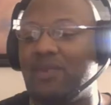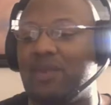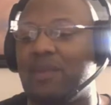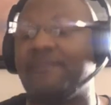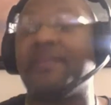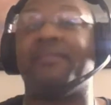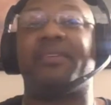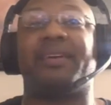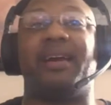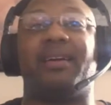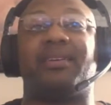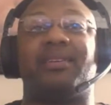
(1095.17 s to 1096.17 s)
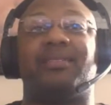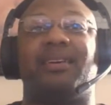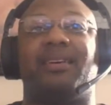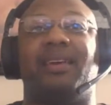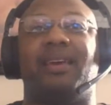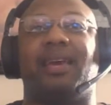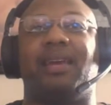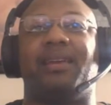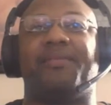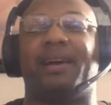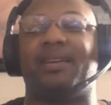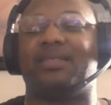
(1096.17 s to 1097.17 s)
of my favorite characters in King of the
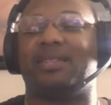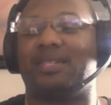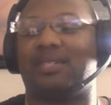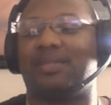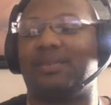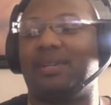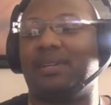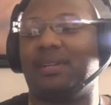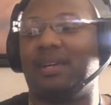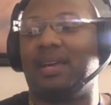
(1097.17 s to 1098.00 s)
Fighters history, and